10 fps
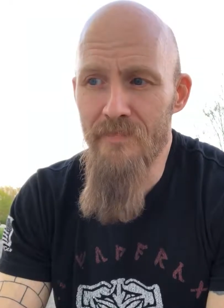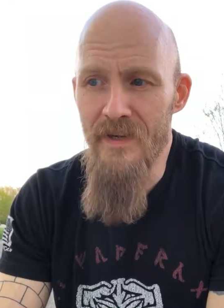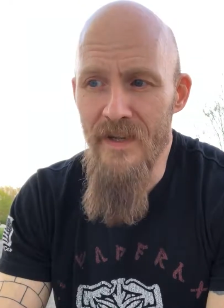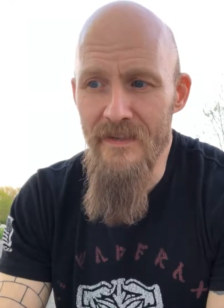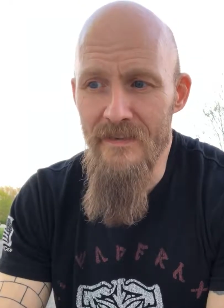
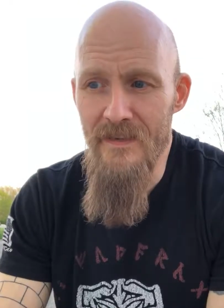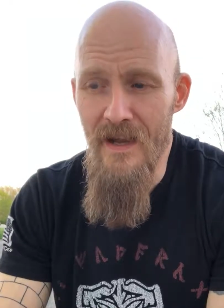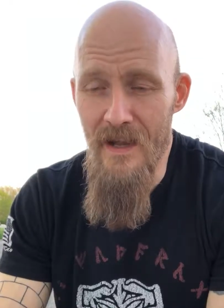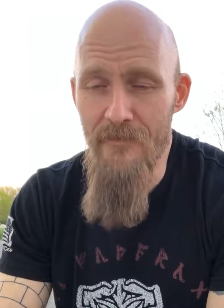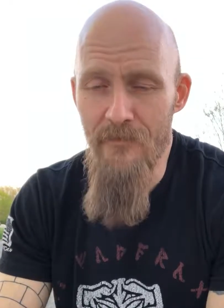but
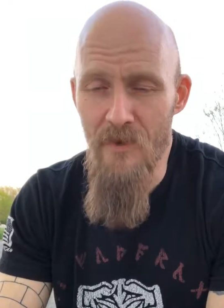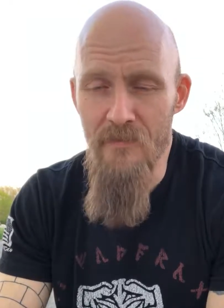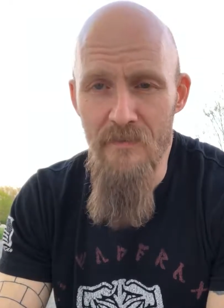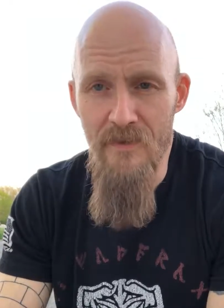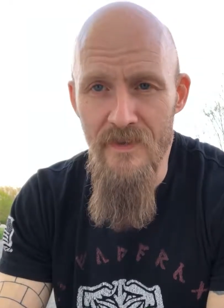I
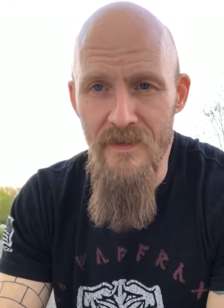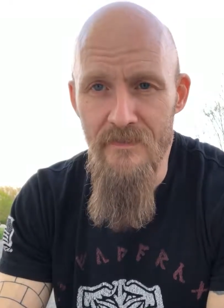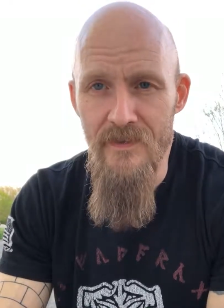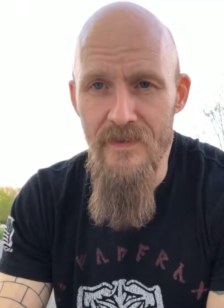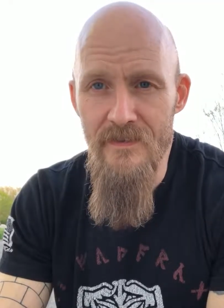firmly
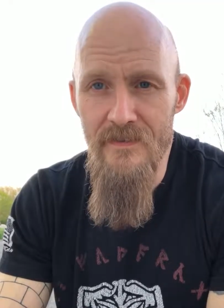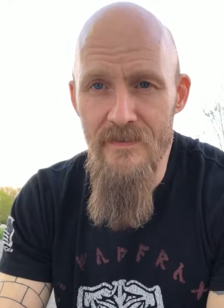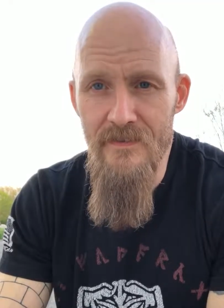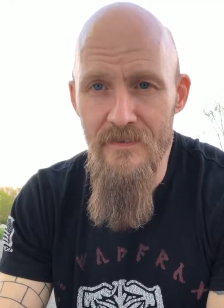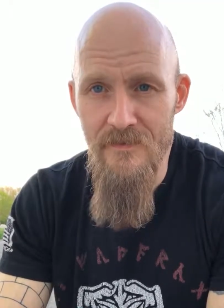believe that
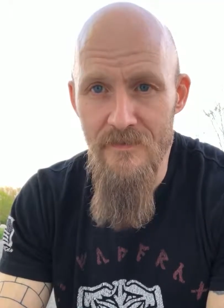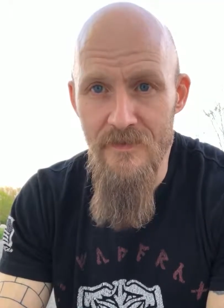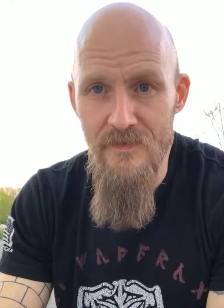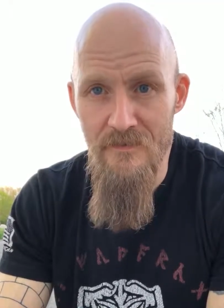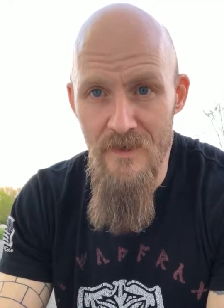those of
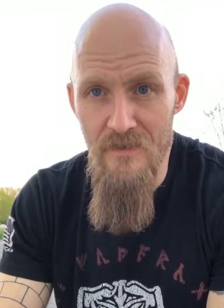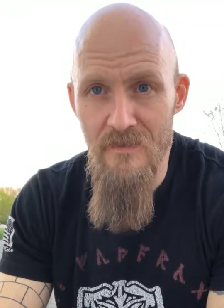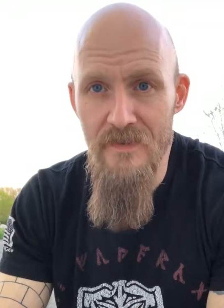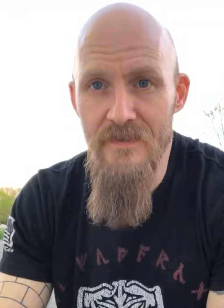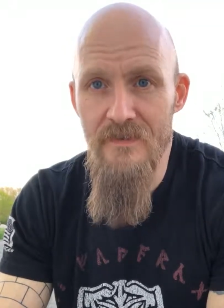us who
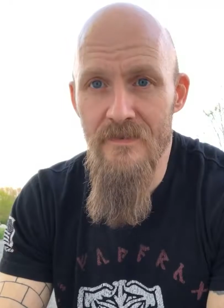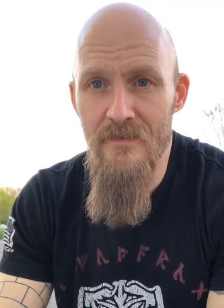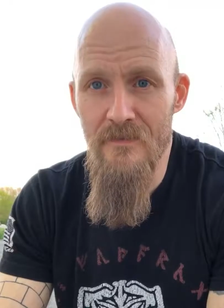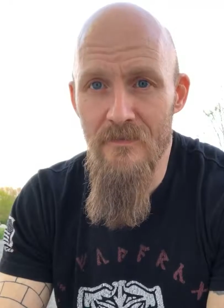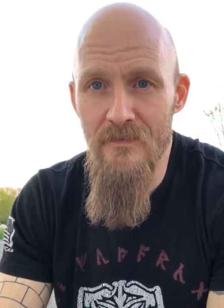don't,
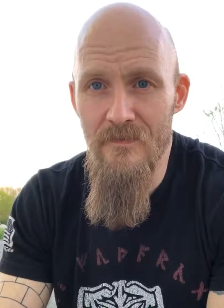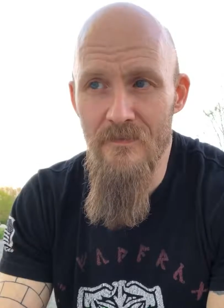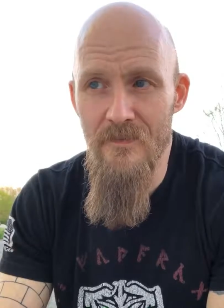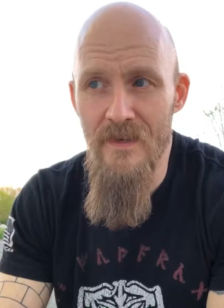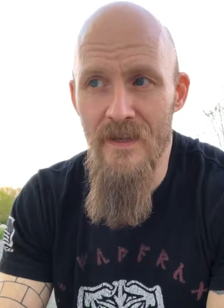
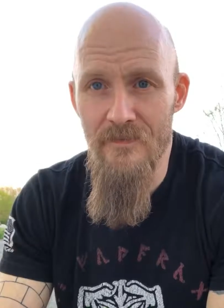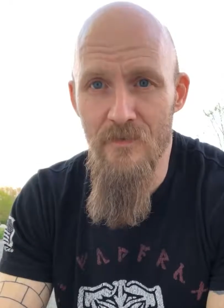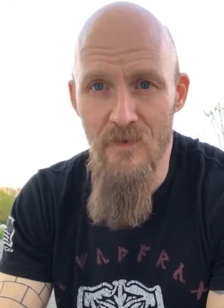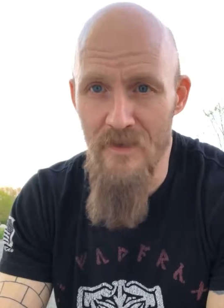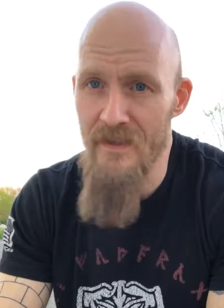we have to
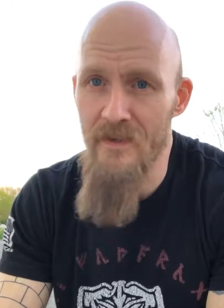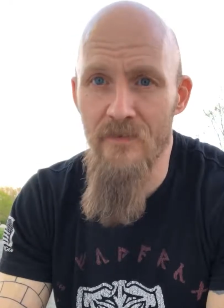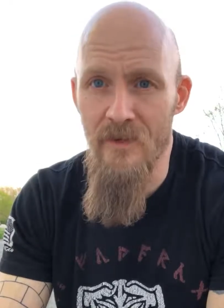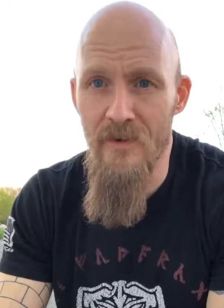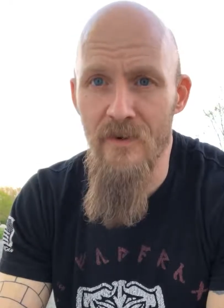work a hell of
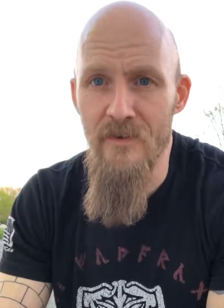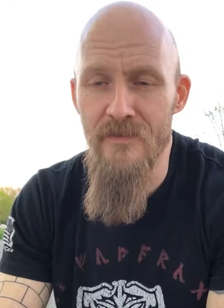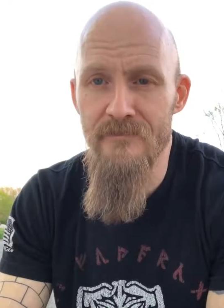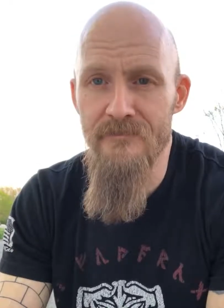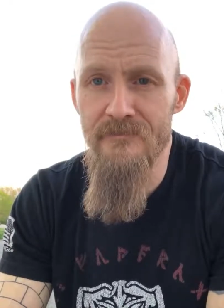a lot harder.
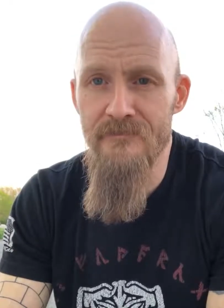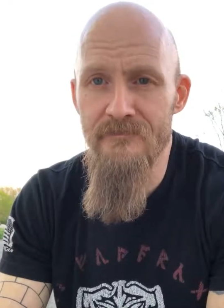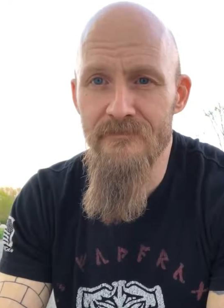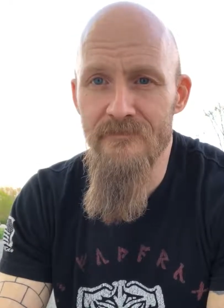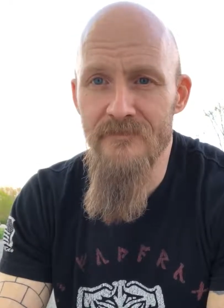
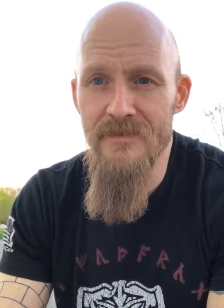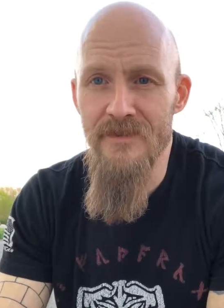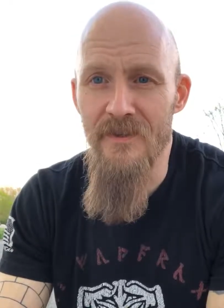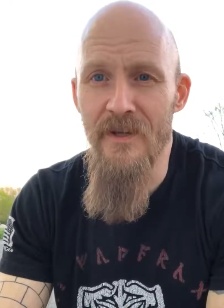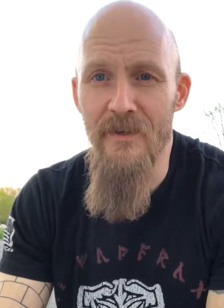
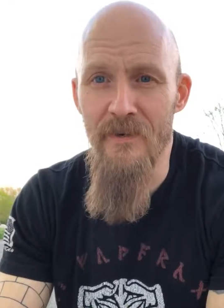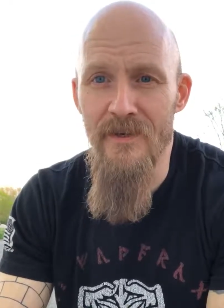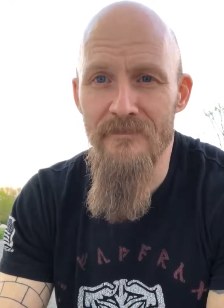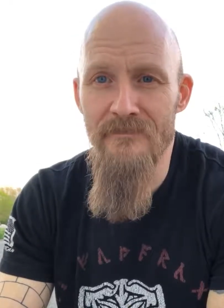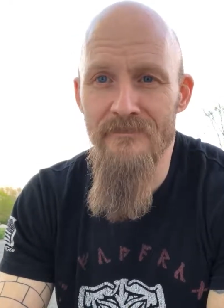So anyway,
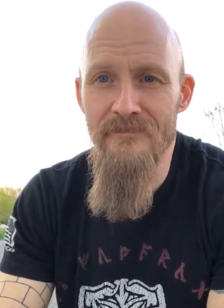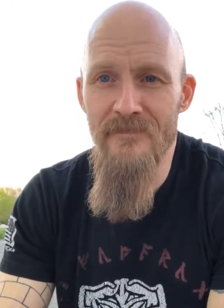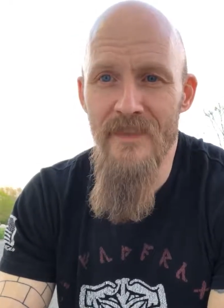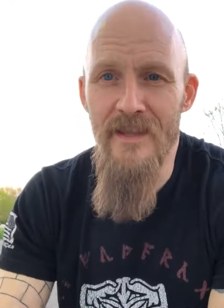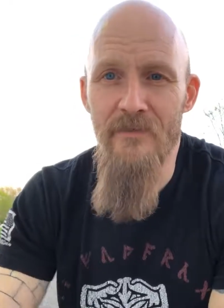
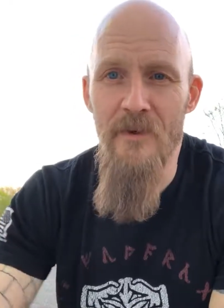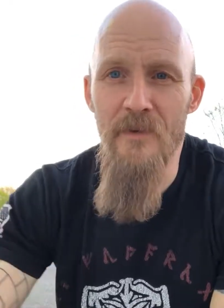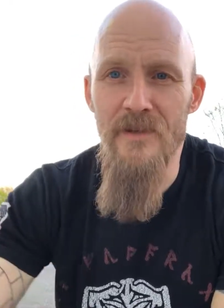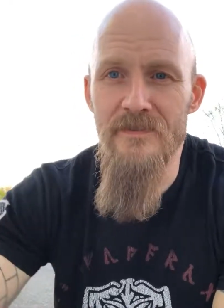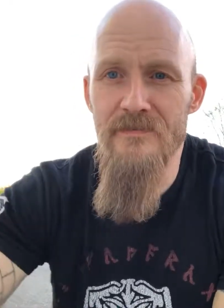thank you very
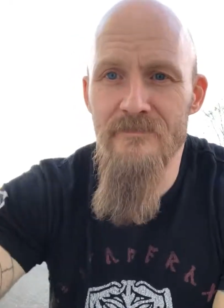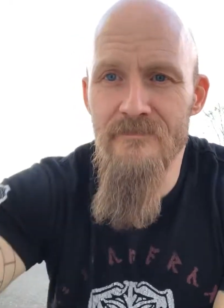much.